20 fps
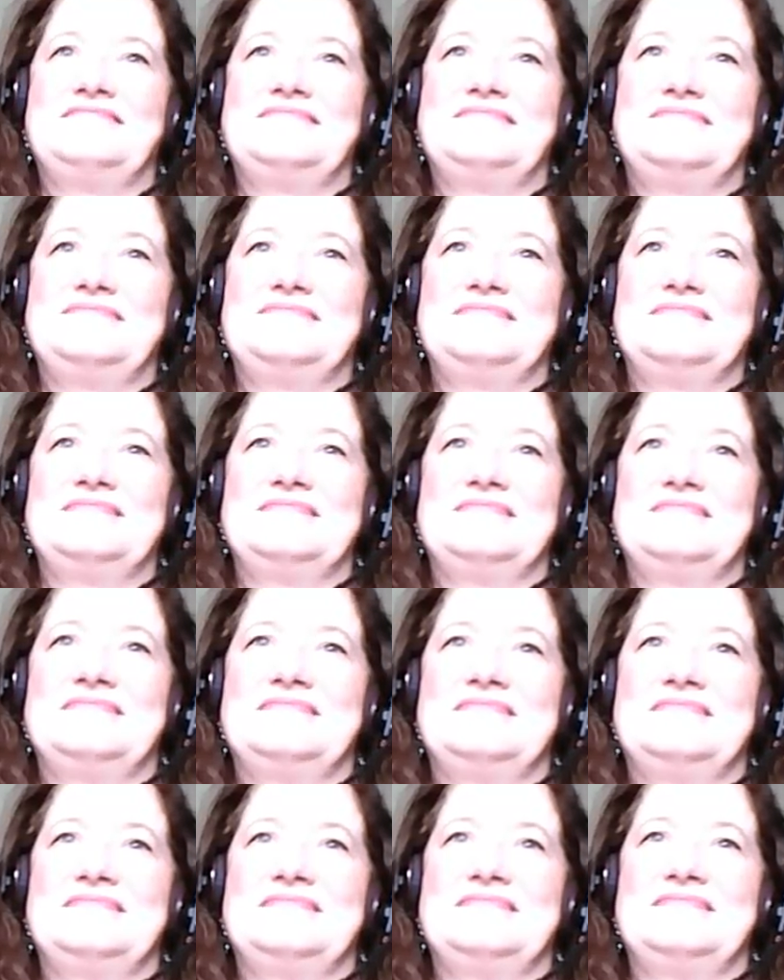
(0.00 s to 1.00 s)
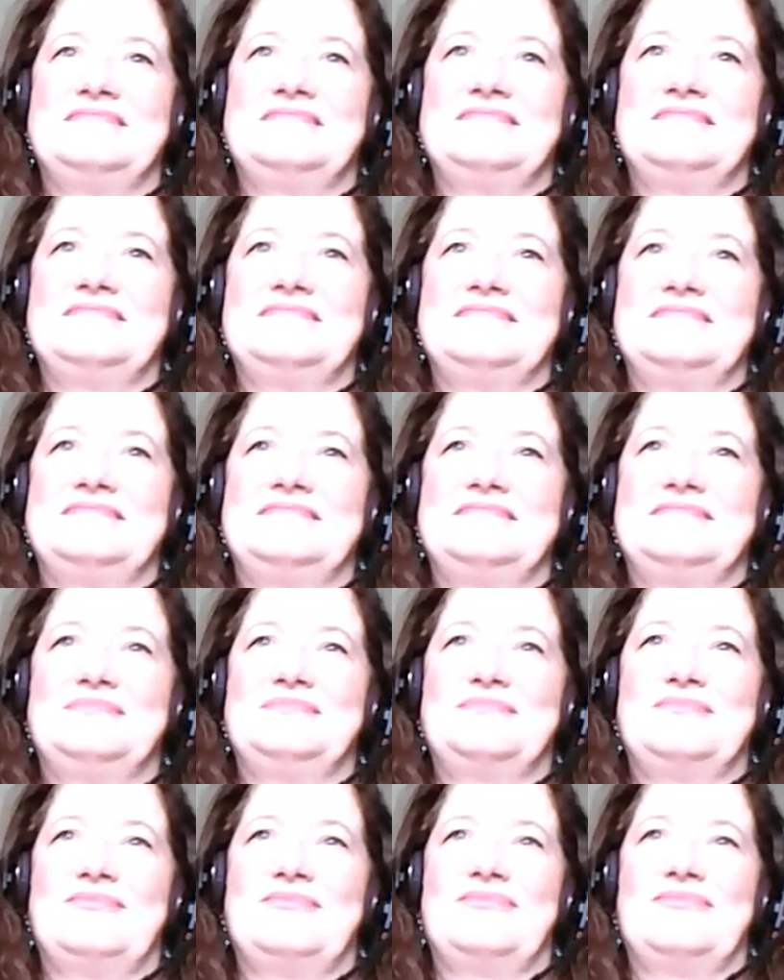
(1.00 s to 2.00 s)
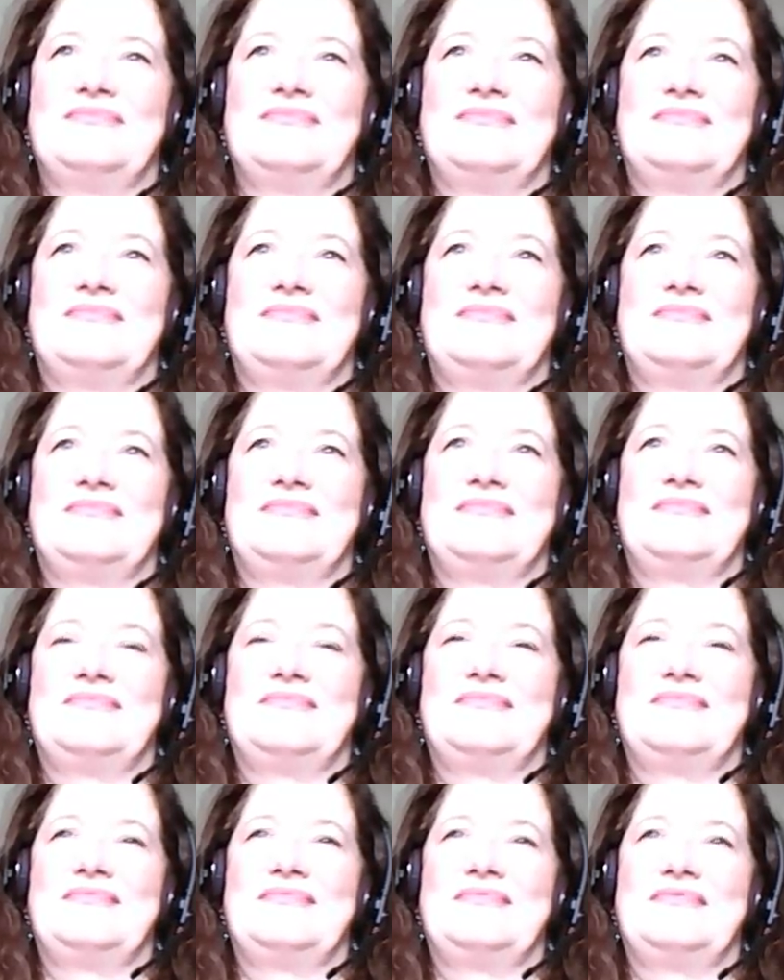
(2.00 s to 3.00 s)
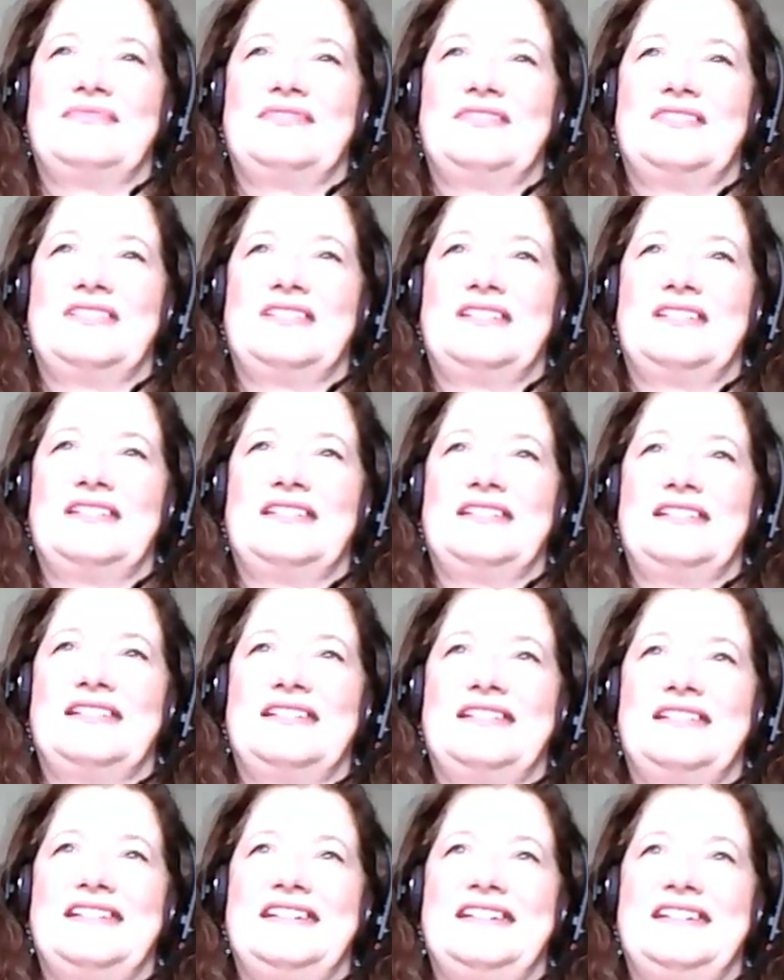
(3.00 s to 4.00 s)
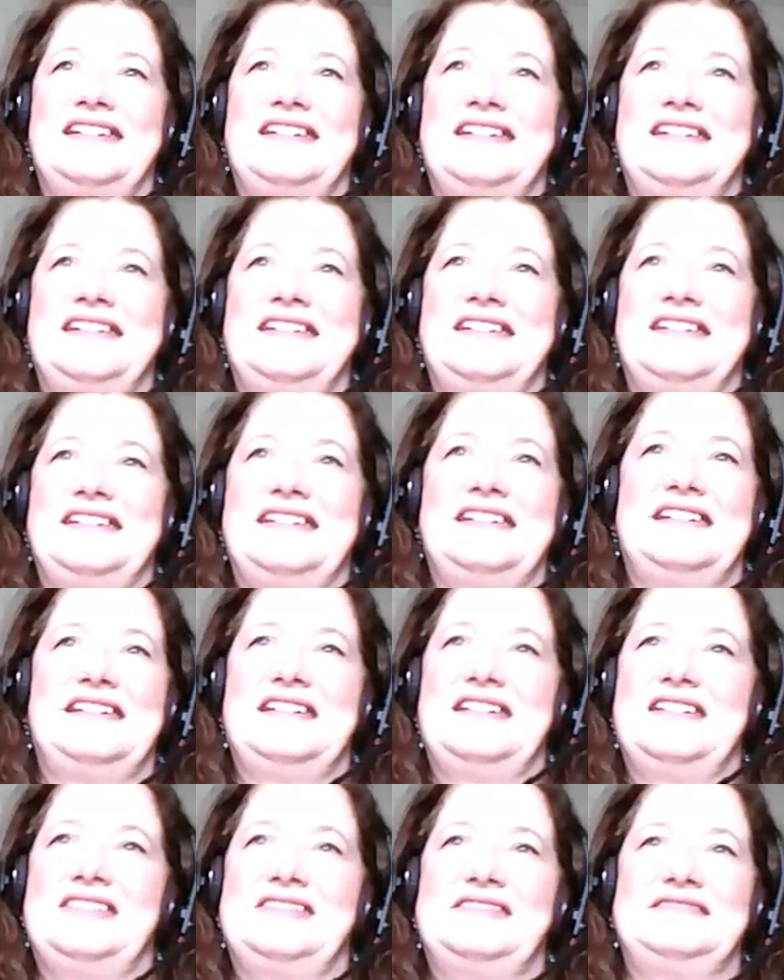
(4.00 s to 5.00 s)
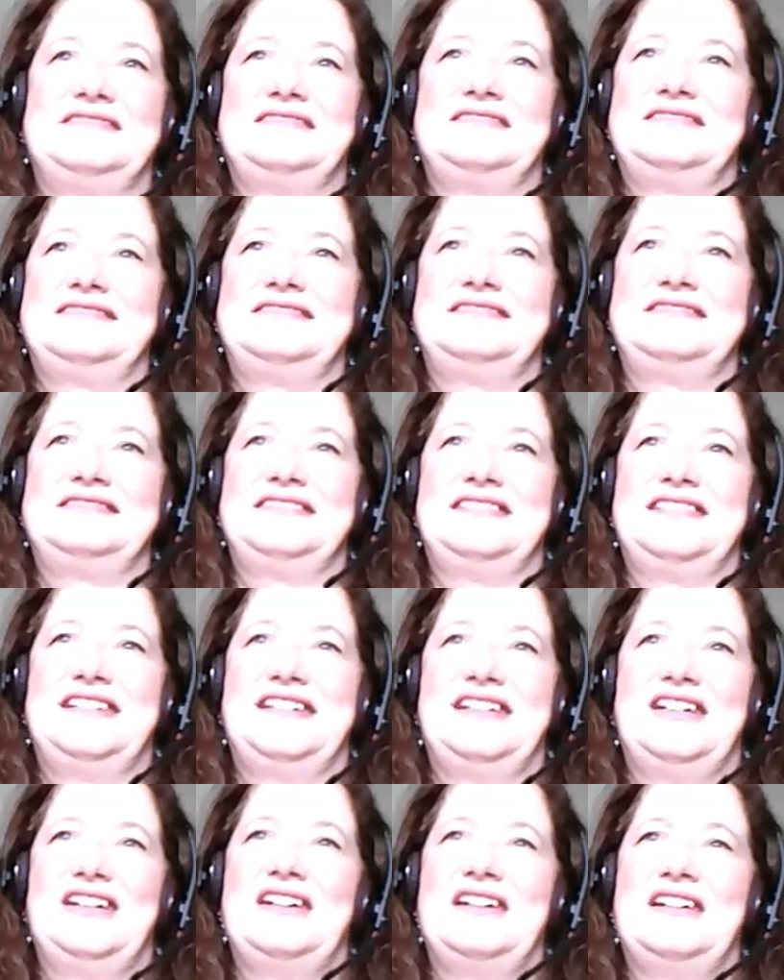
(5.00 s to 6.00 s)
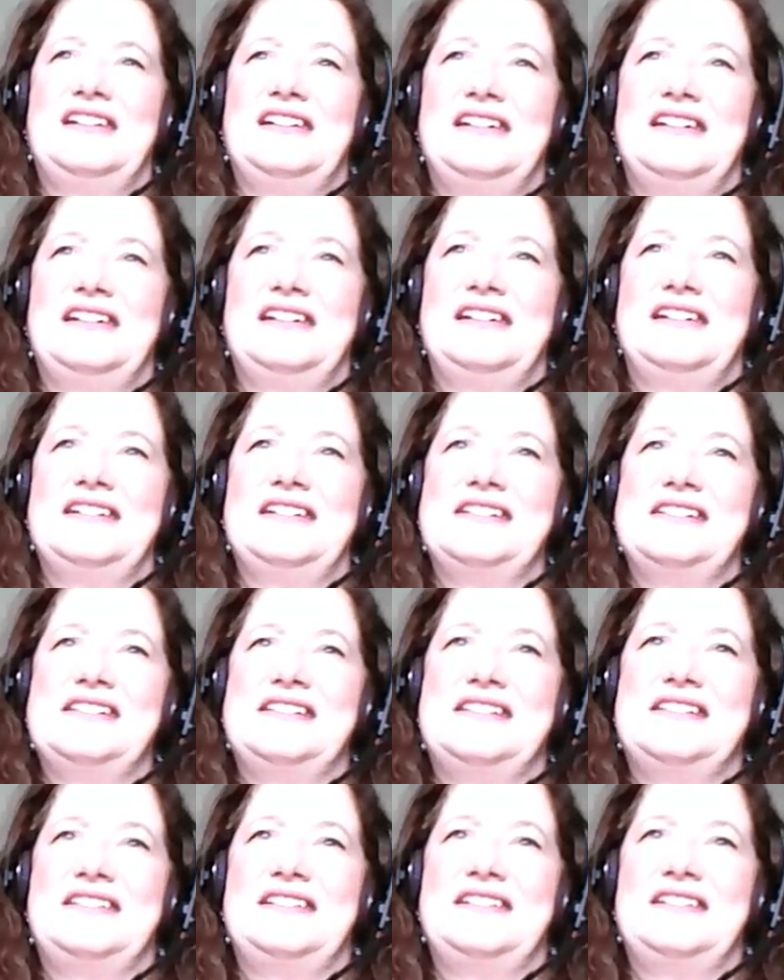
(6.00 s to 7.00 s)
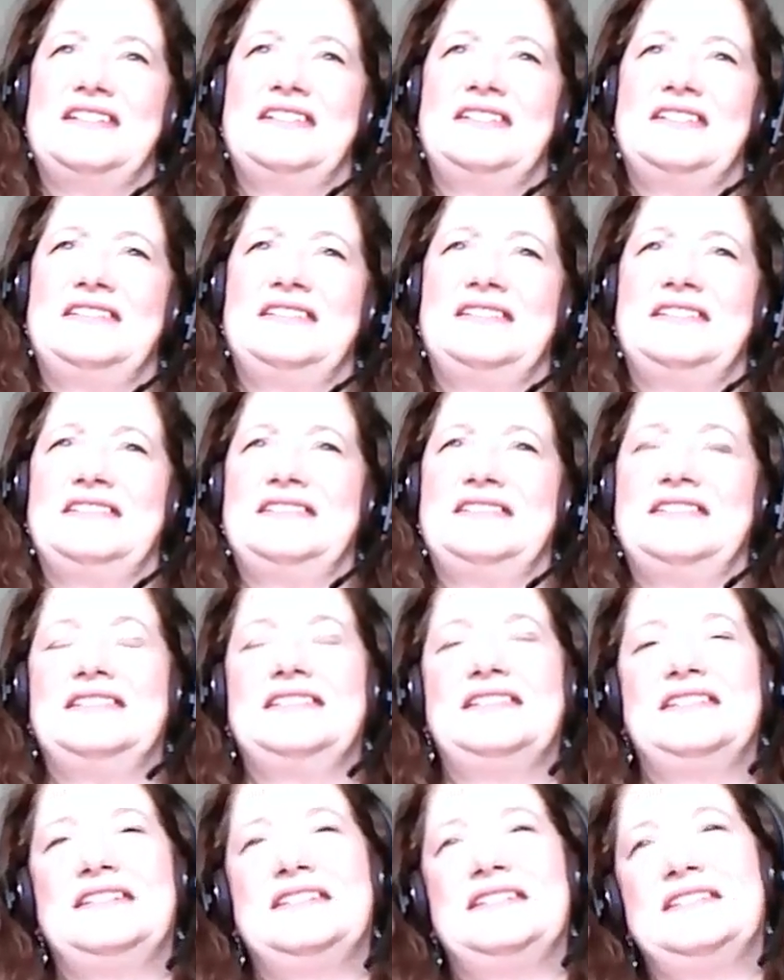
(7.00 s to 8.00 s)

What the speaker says: No words are spoken by the person on screen.